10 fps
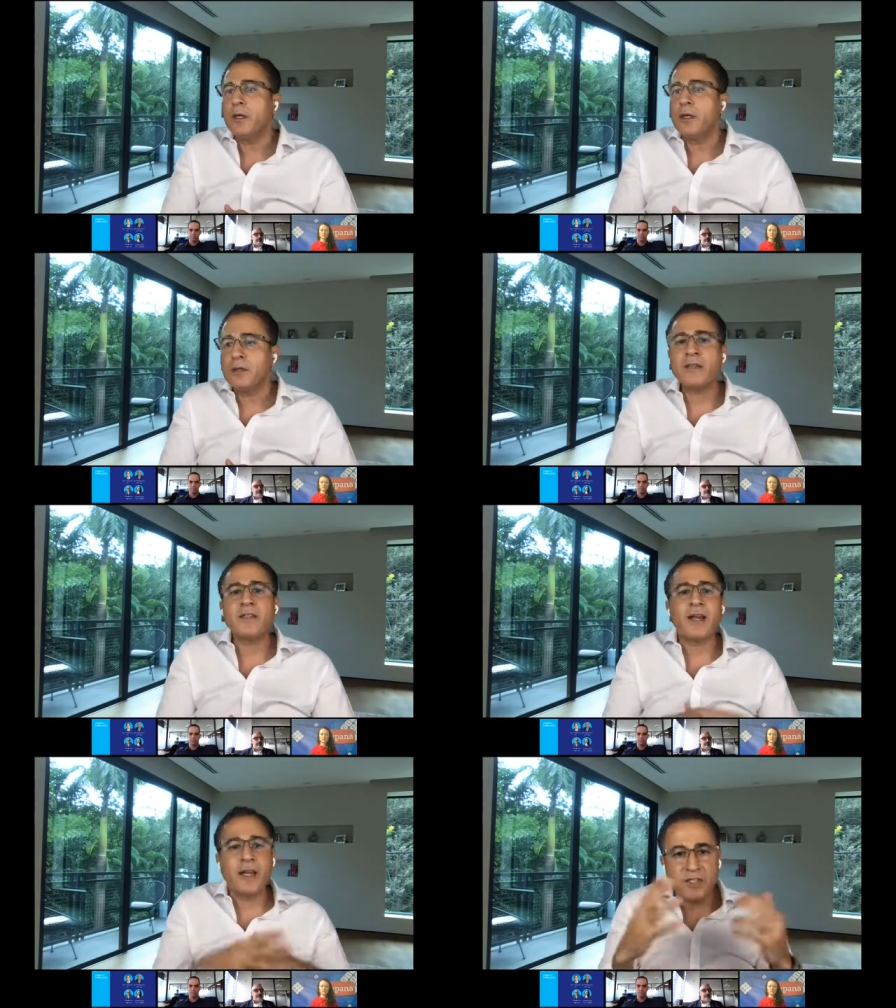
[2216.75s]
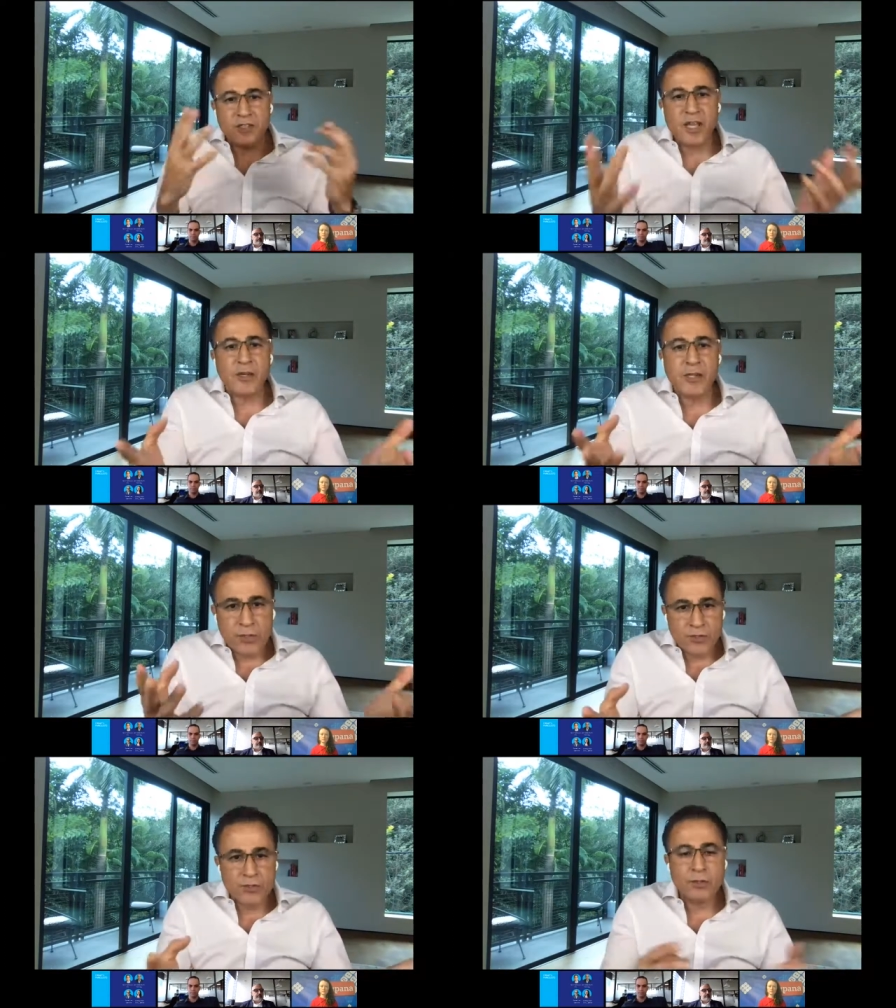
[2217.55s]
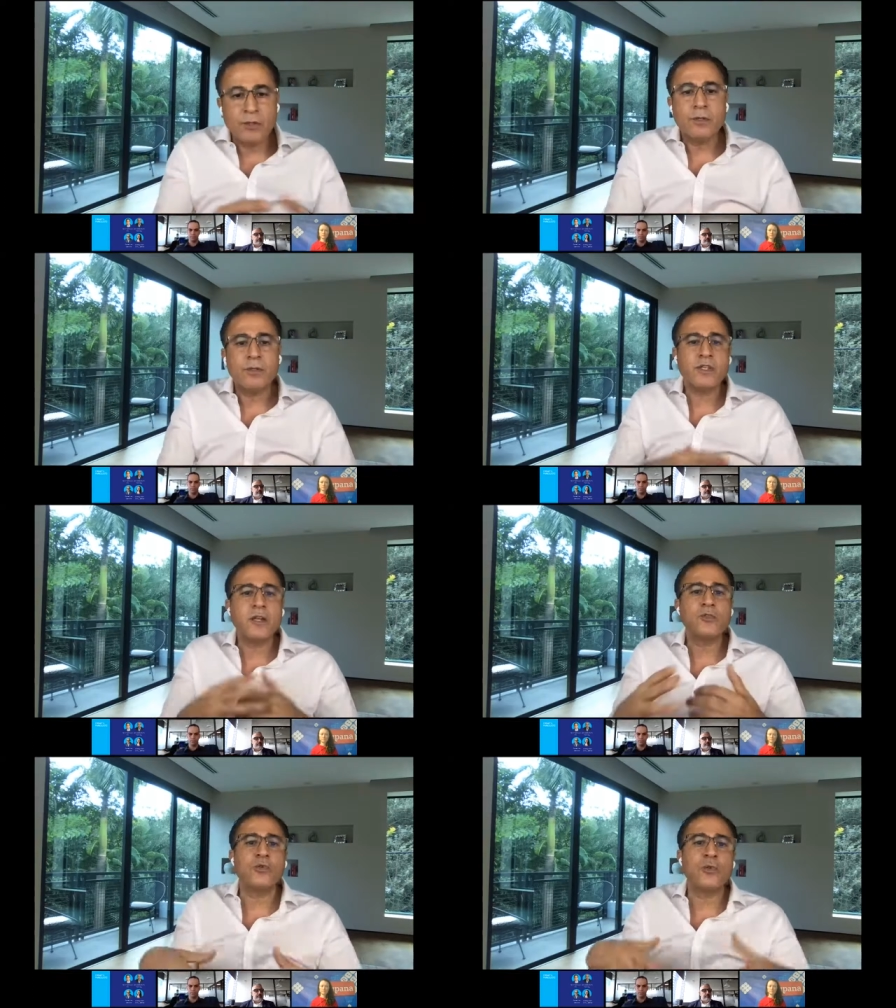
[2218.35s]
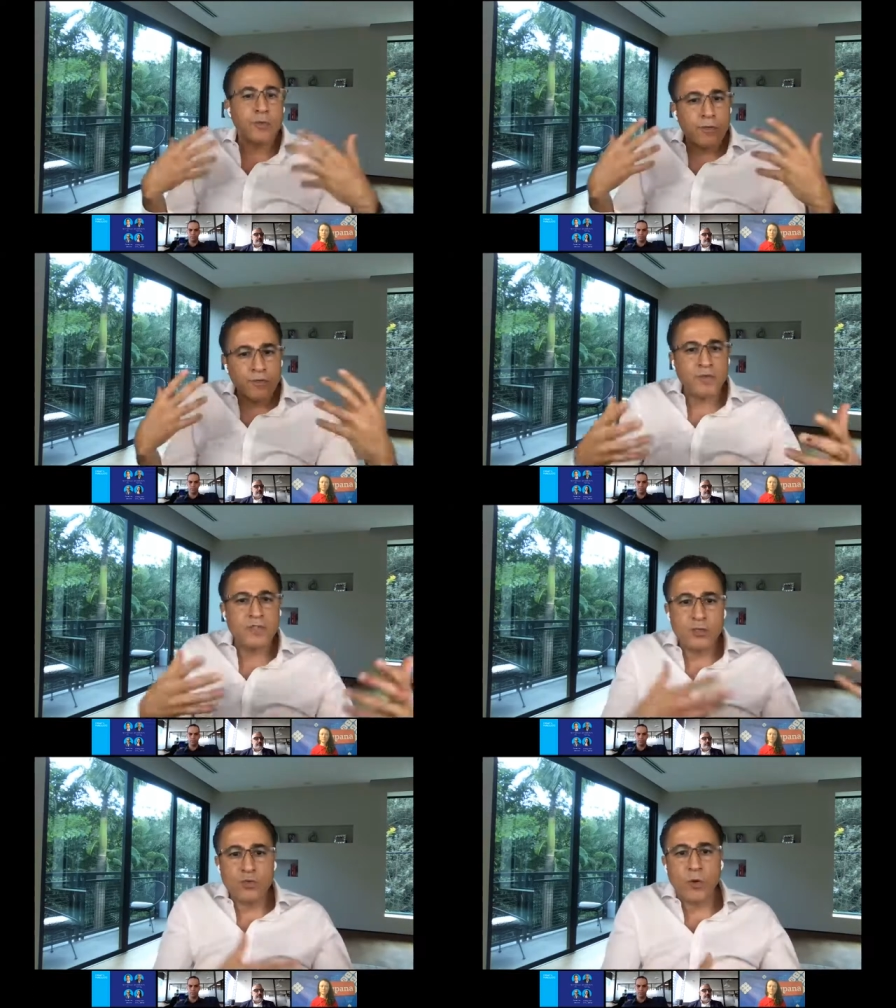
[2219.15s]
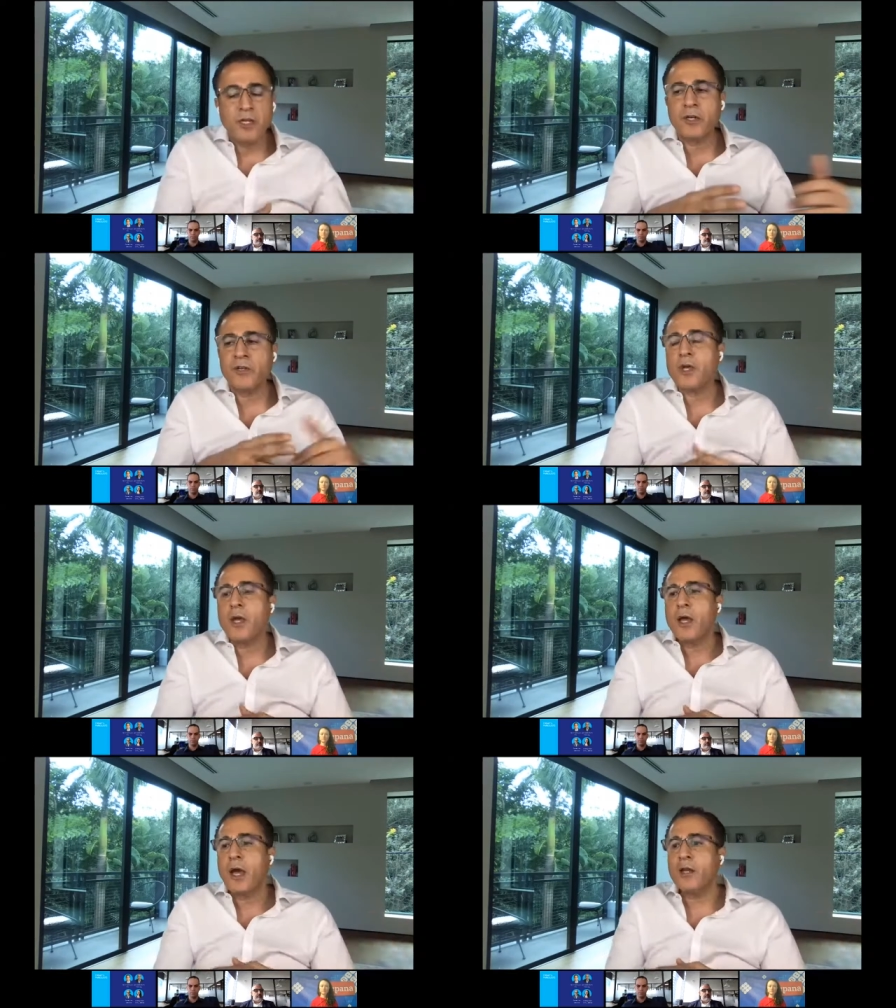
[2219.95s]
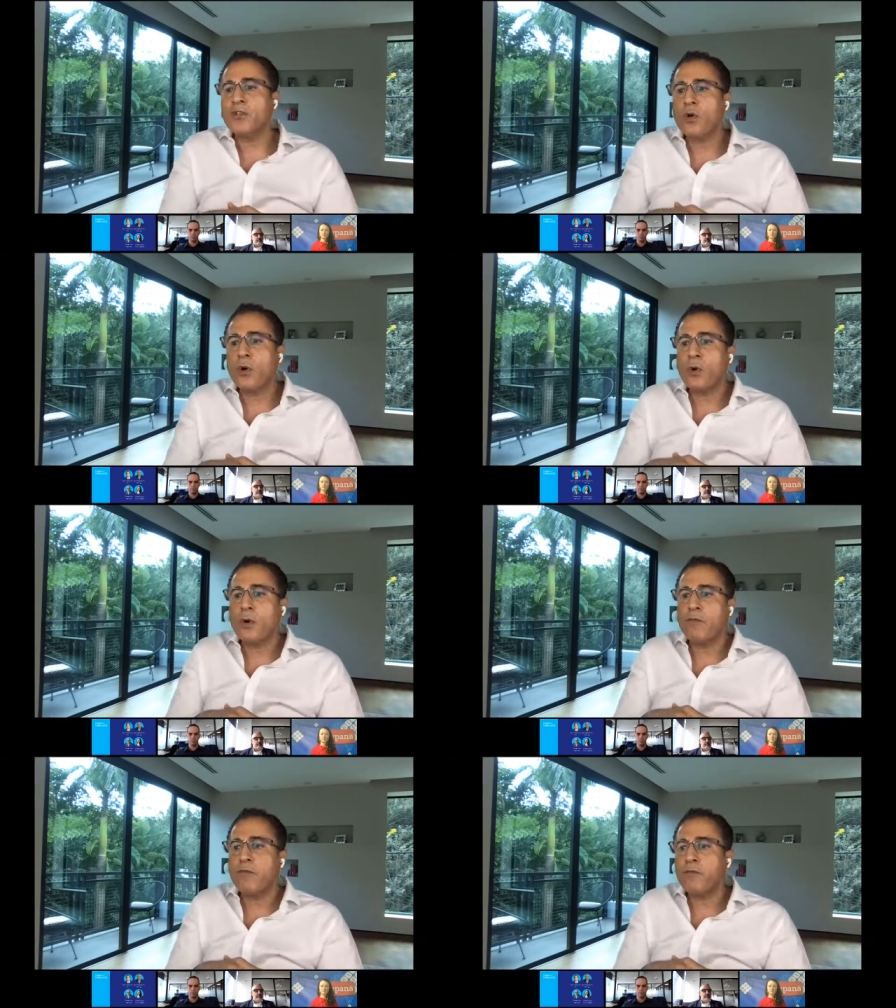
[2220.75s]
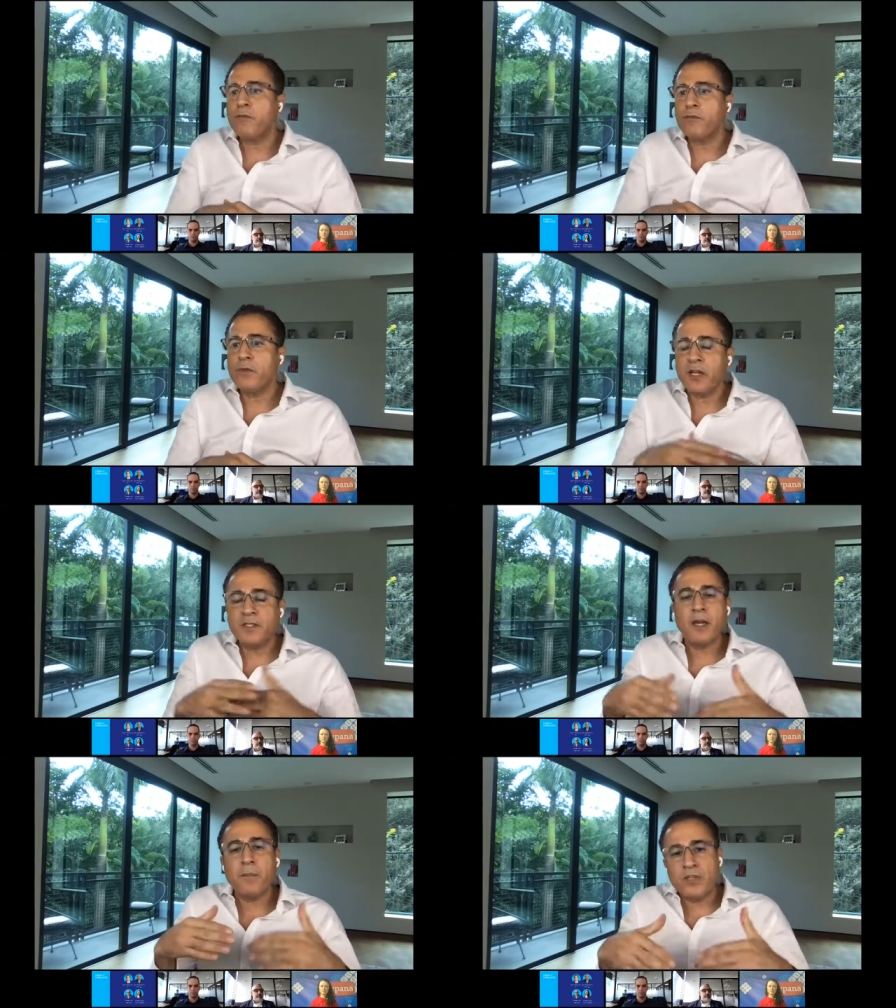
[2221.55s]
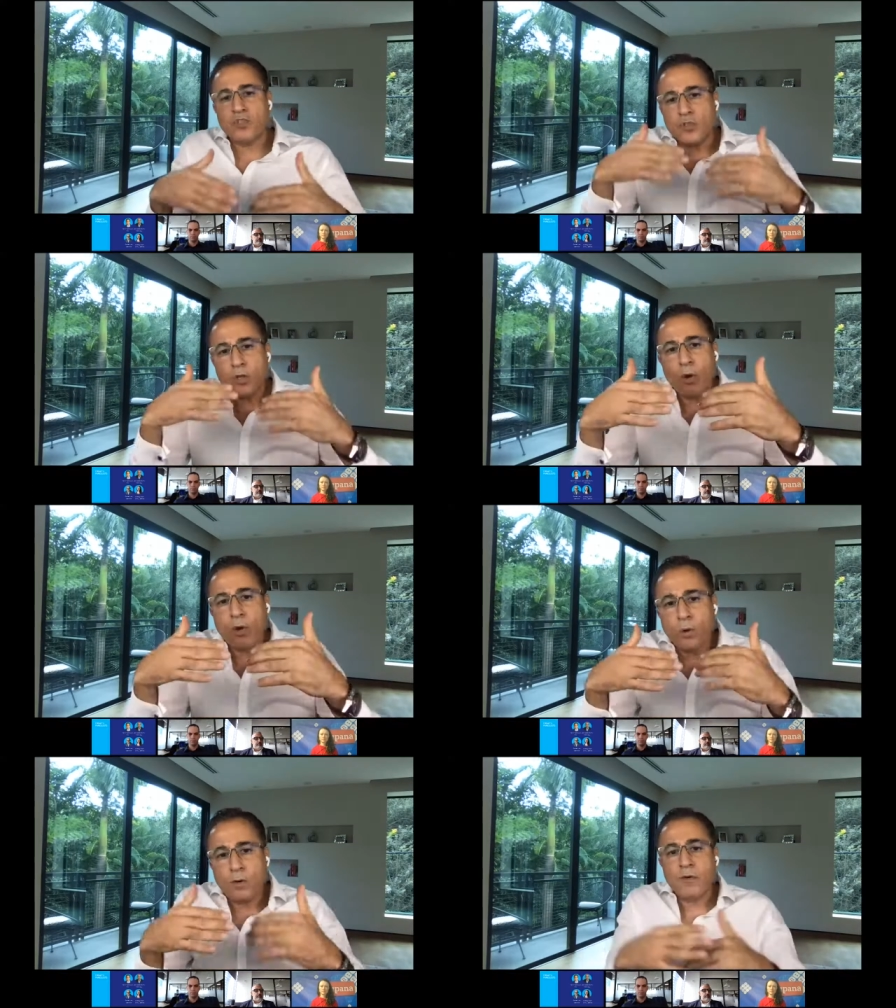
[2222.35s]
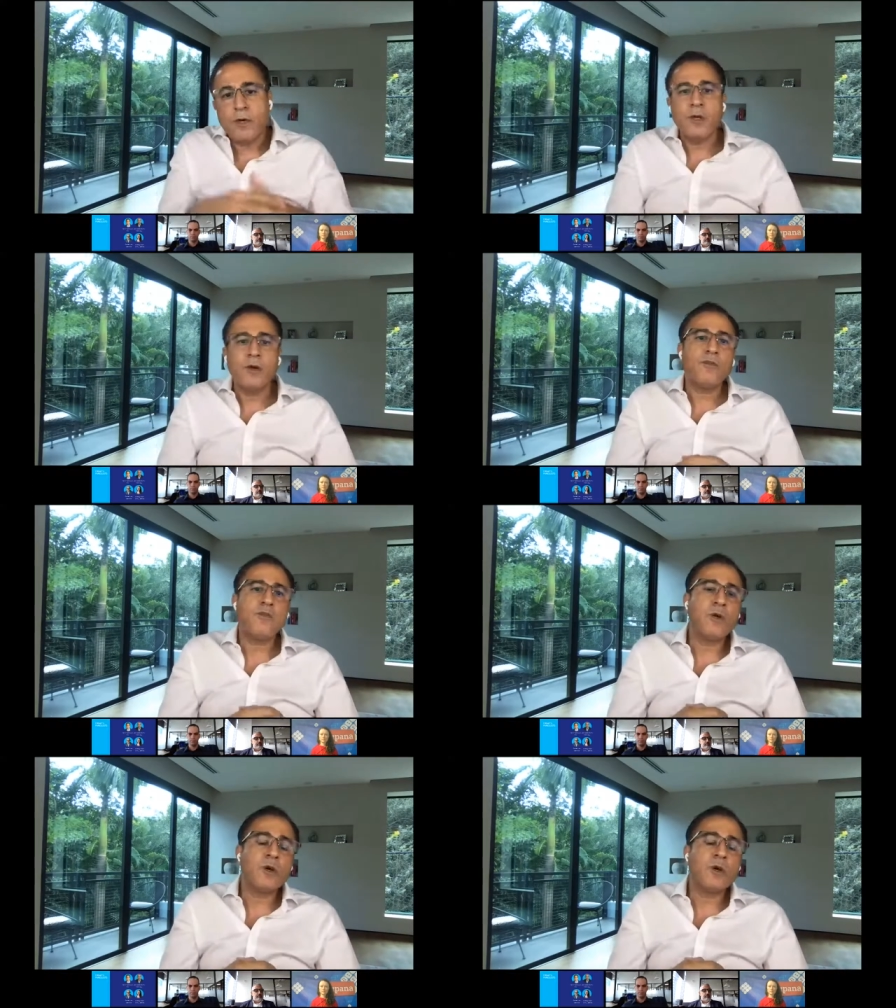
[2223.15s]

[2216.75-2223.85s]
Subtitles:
that's at least 10 years, 10 to 15, 20 years. And so it's going to be slow for